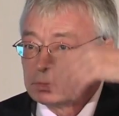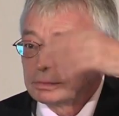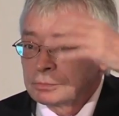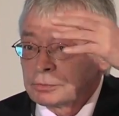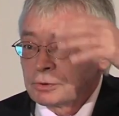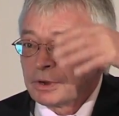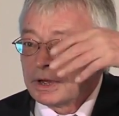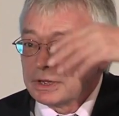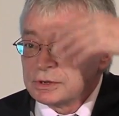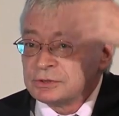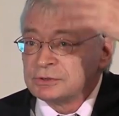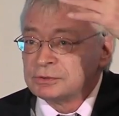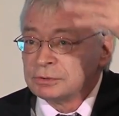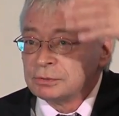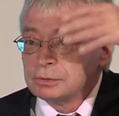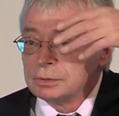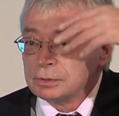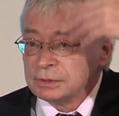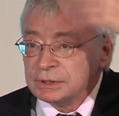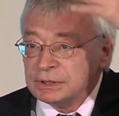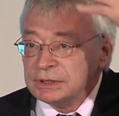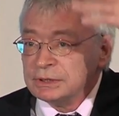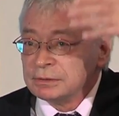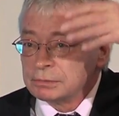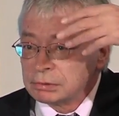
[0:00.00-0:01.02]

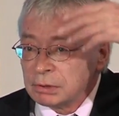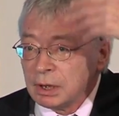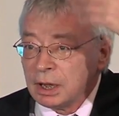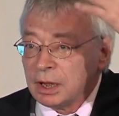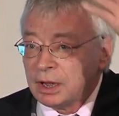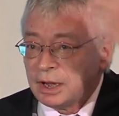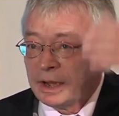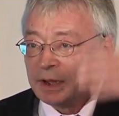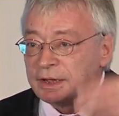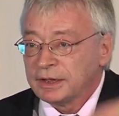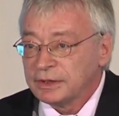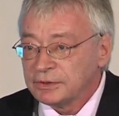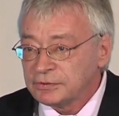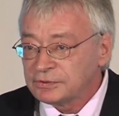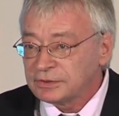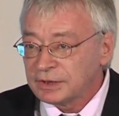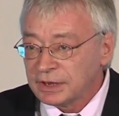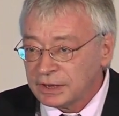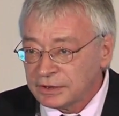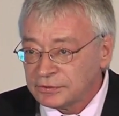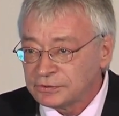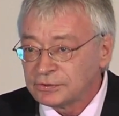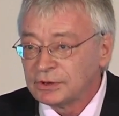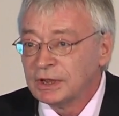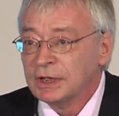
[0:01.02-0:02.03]
gradually rise
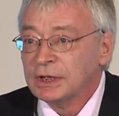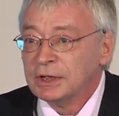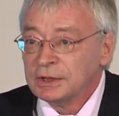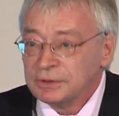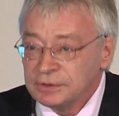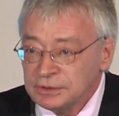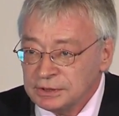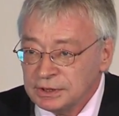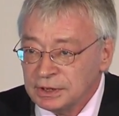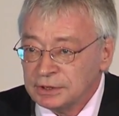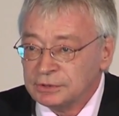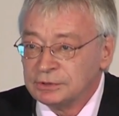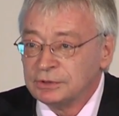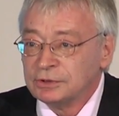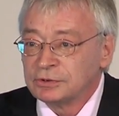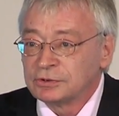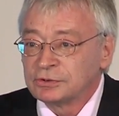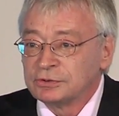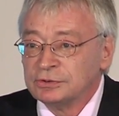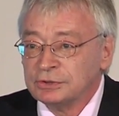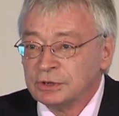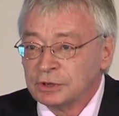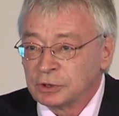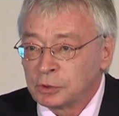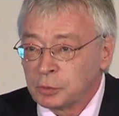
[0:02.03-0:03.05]
as the
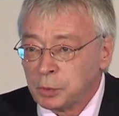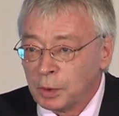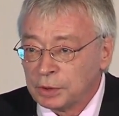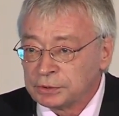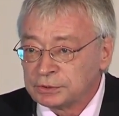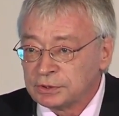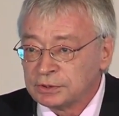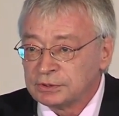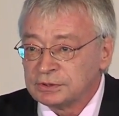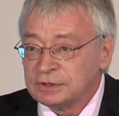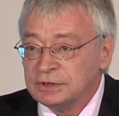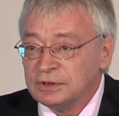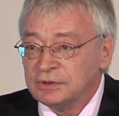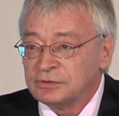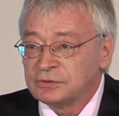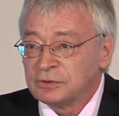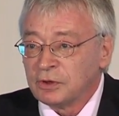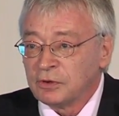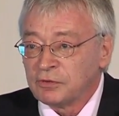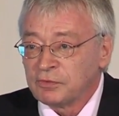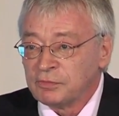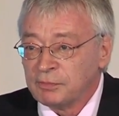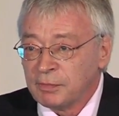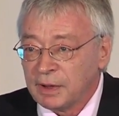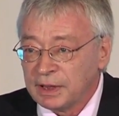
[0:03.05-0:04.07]
additional quantities
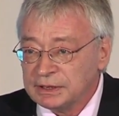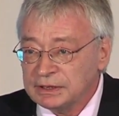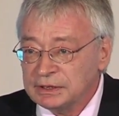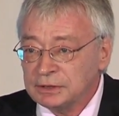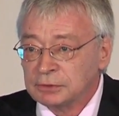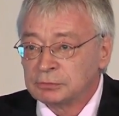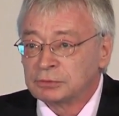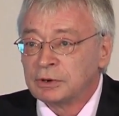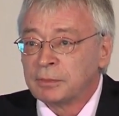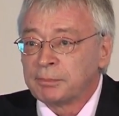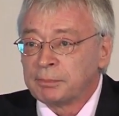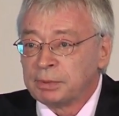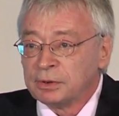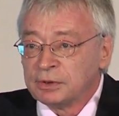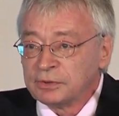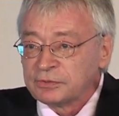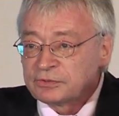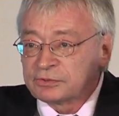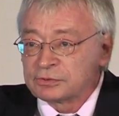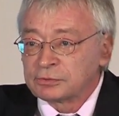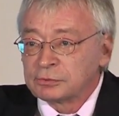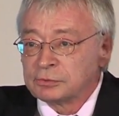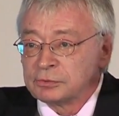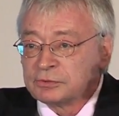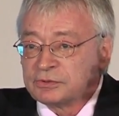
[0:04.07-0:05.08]
of money ripple
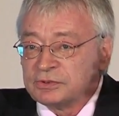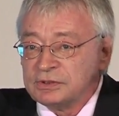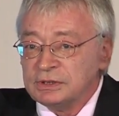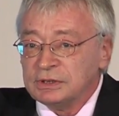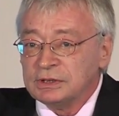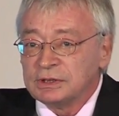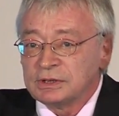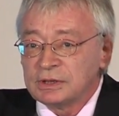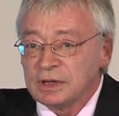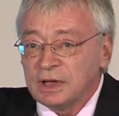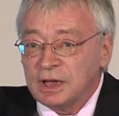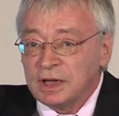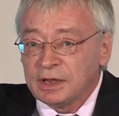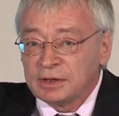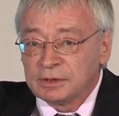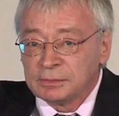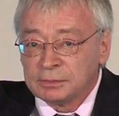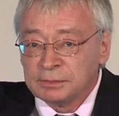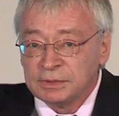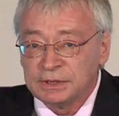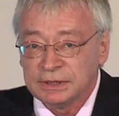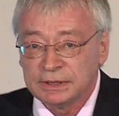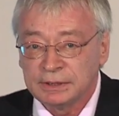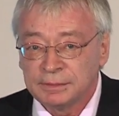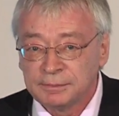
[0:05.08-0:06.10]
through the
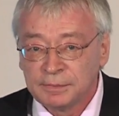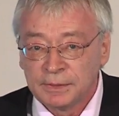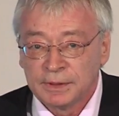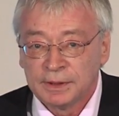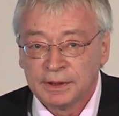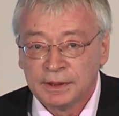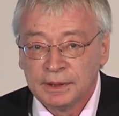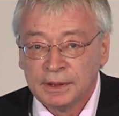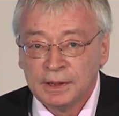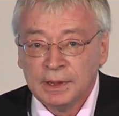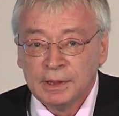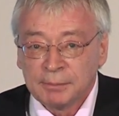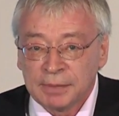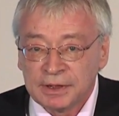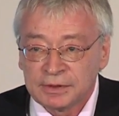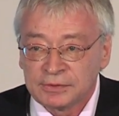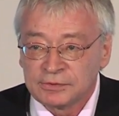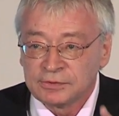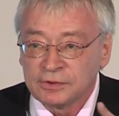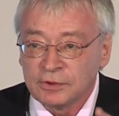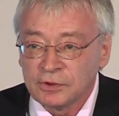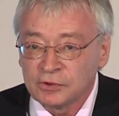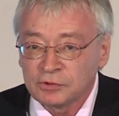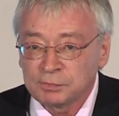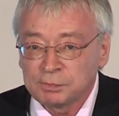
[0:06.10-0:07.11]
economy. But
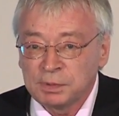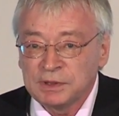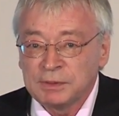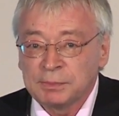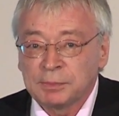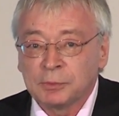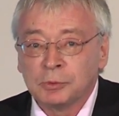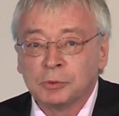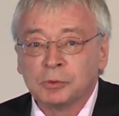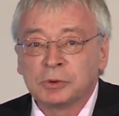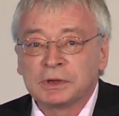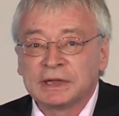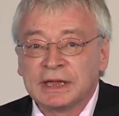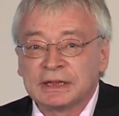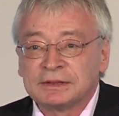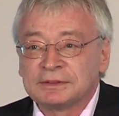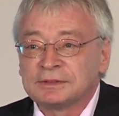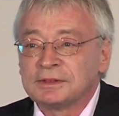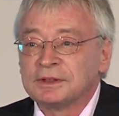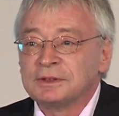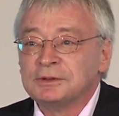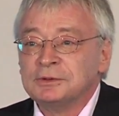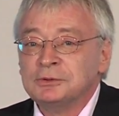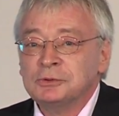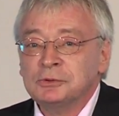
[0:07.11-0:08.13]
those people who get
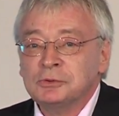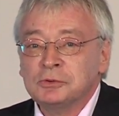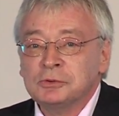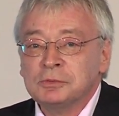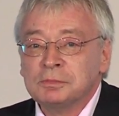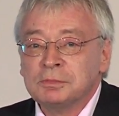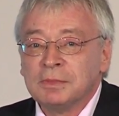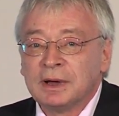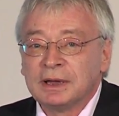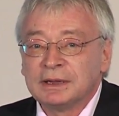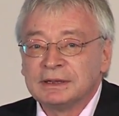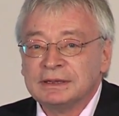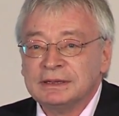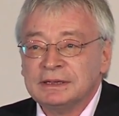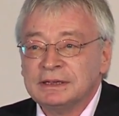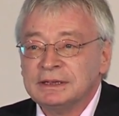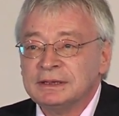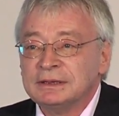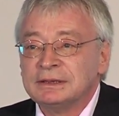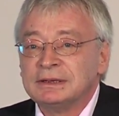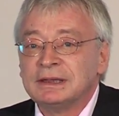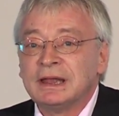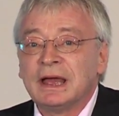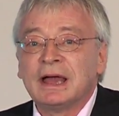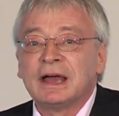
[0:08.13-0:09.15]
the new money
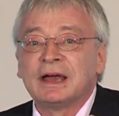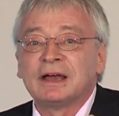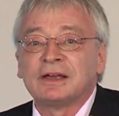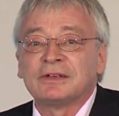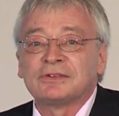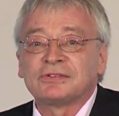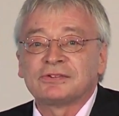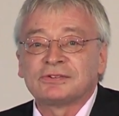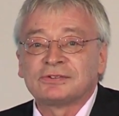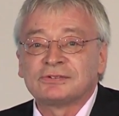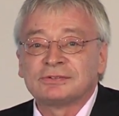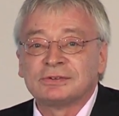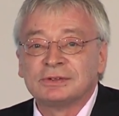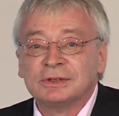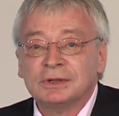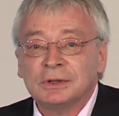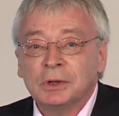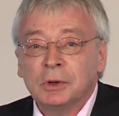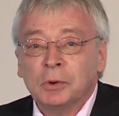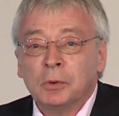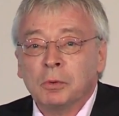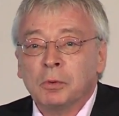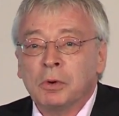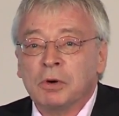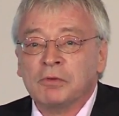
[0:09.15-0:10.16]
last,
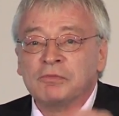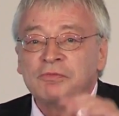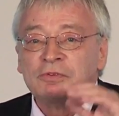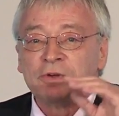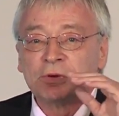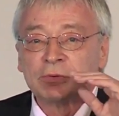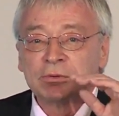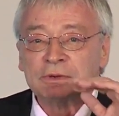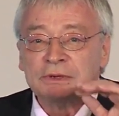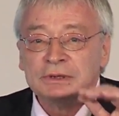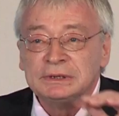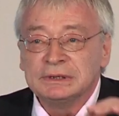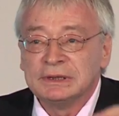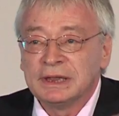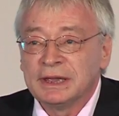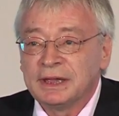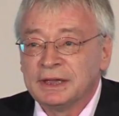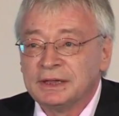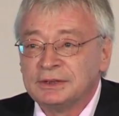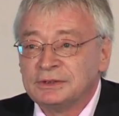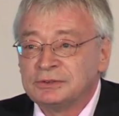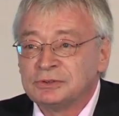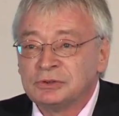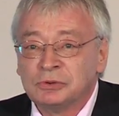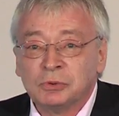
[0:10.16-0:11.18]
or very
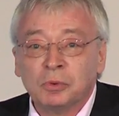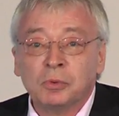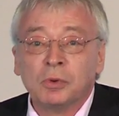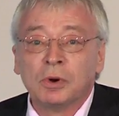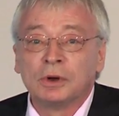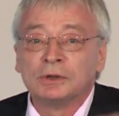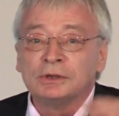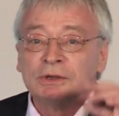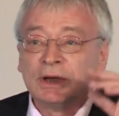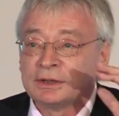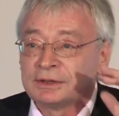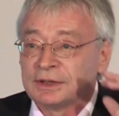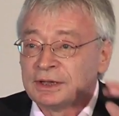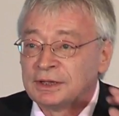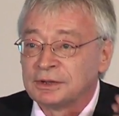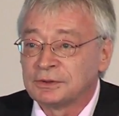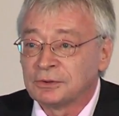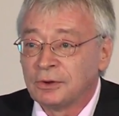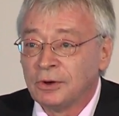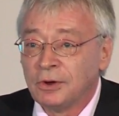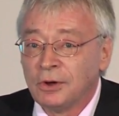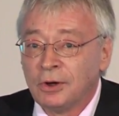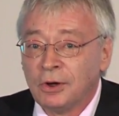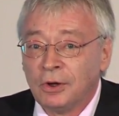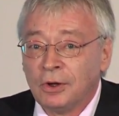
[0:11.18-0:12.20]
late, or not at
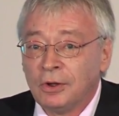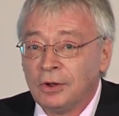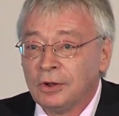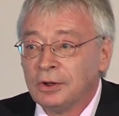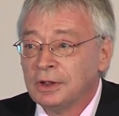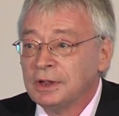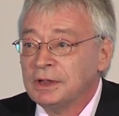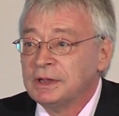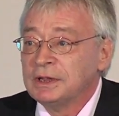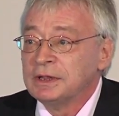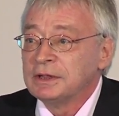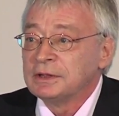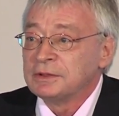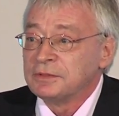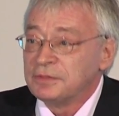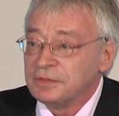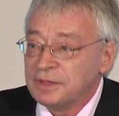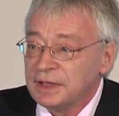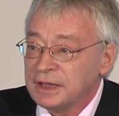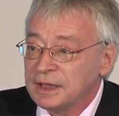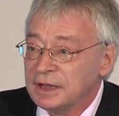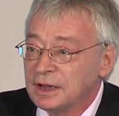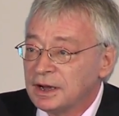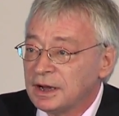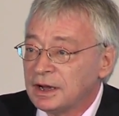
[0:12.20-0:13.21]
all,
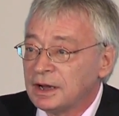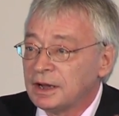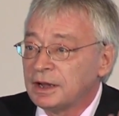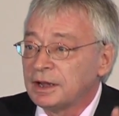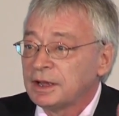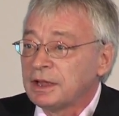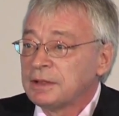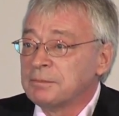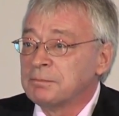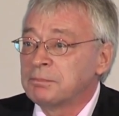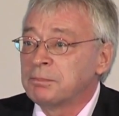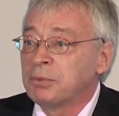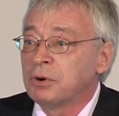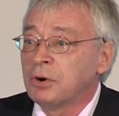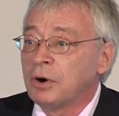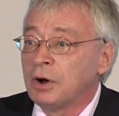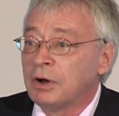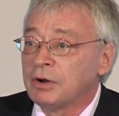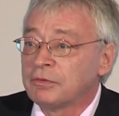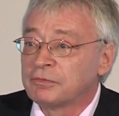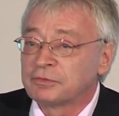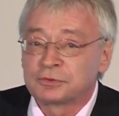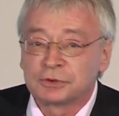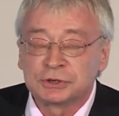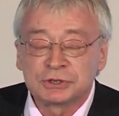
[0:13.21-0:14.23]
they are
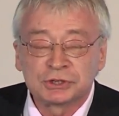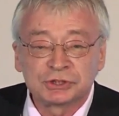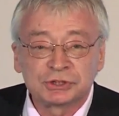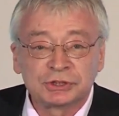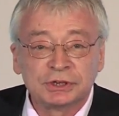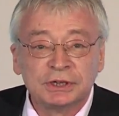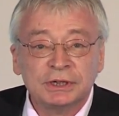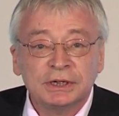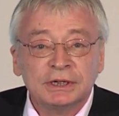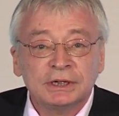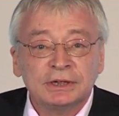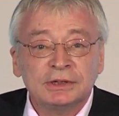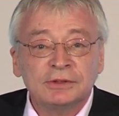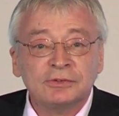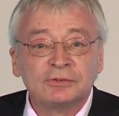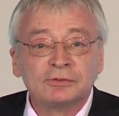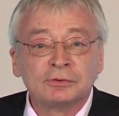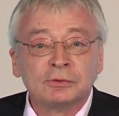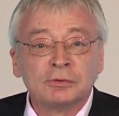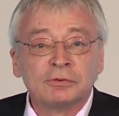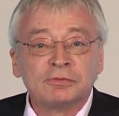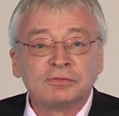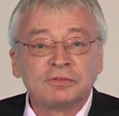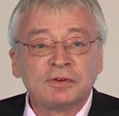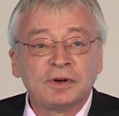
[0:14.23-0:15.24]
impoverished
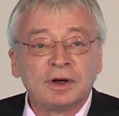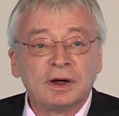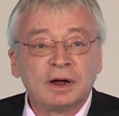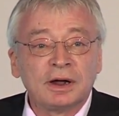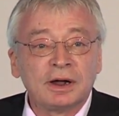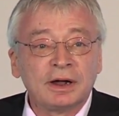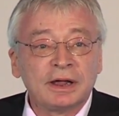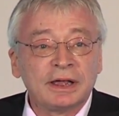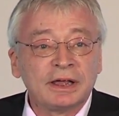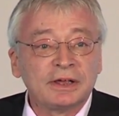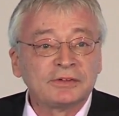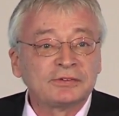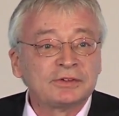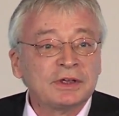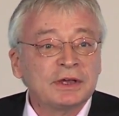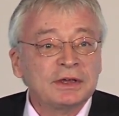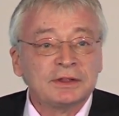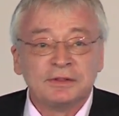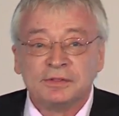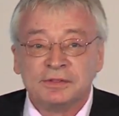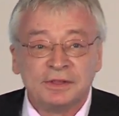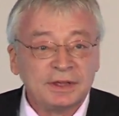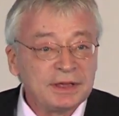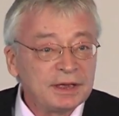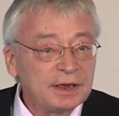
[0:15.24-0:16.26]
insofar as
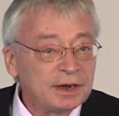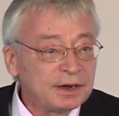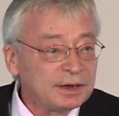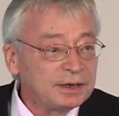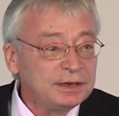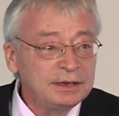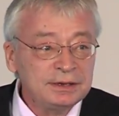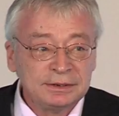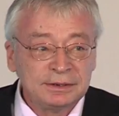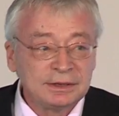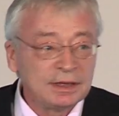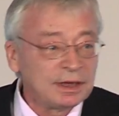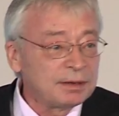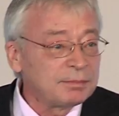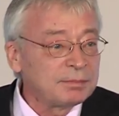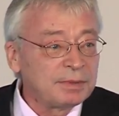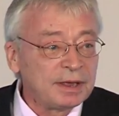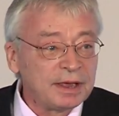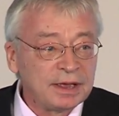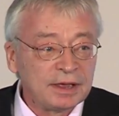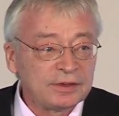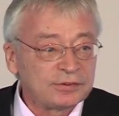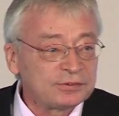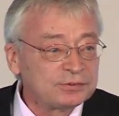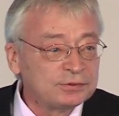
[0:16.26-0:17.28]
their income
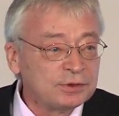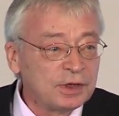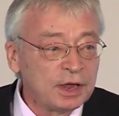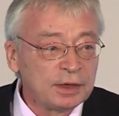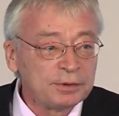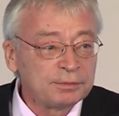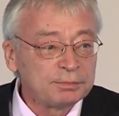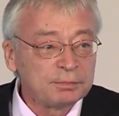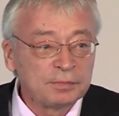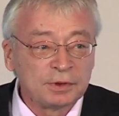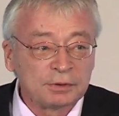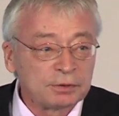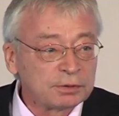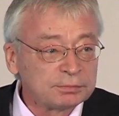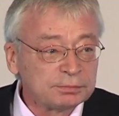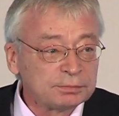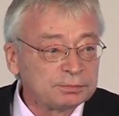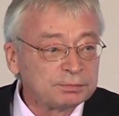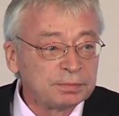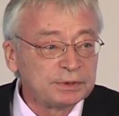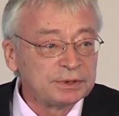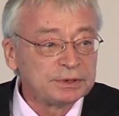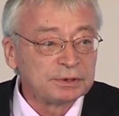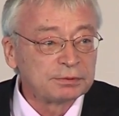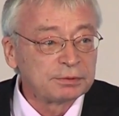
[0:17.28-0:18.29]
has not
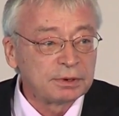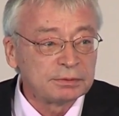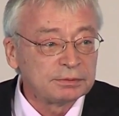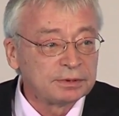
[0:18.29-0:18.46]
been